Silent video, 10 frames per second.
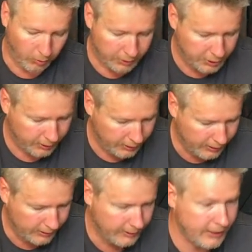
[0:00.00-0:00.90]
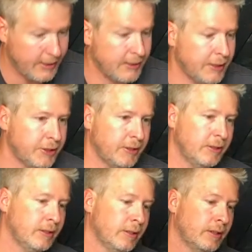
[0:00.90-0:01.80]
torch in
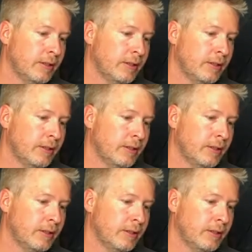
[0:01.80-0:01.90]
addition,